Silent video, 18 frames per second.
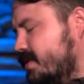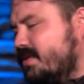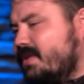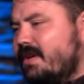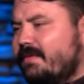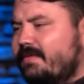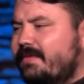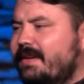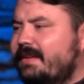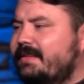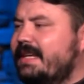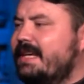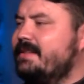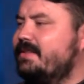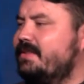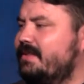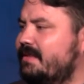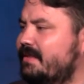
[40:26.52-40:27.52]
strong
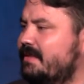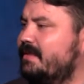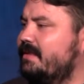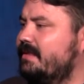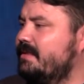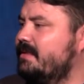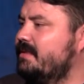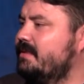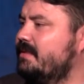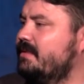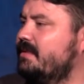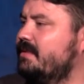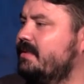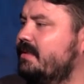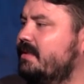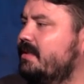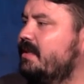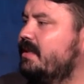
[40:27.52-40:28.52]
foundations.
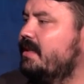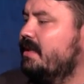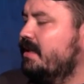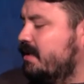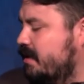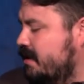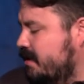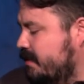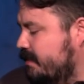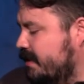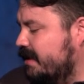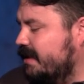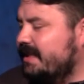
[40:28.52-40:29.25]
but